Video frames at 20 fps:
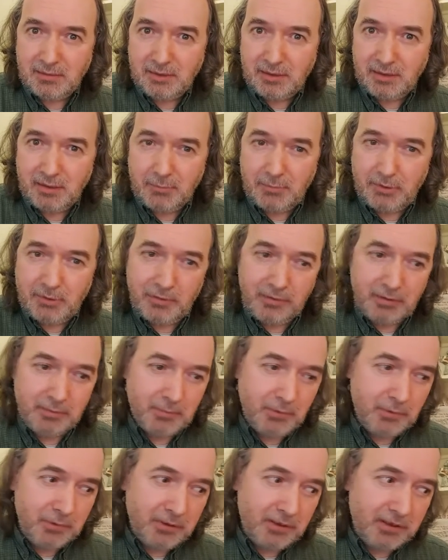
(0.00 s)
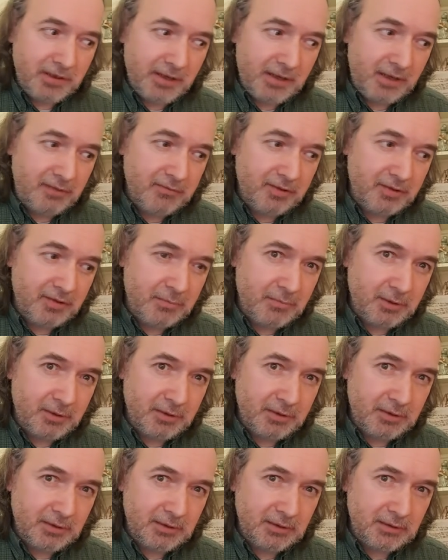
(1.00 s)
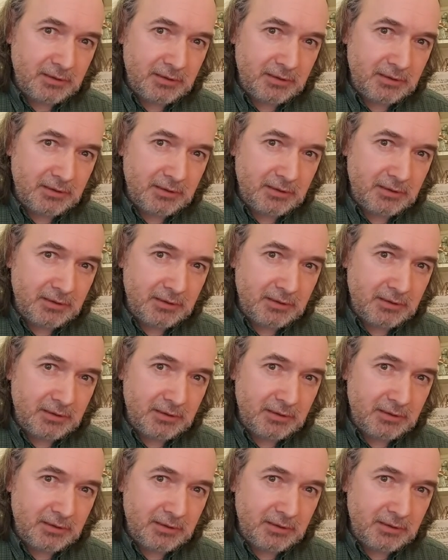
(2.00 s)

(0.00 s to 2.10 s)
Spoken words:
and I'll be doing more the day after tomorrow,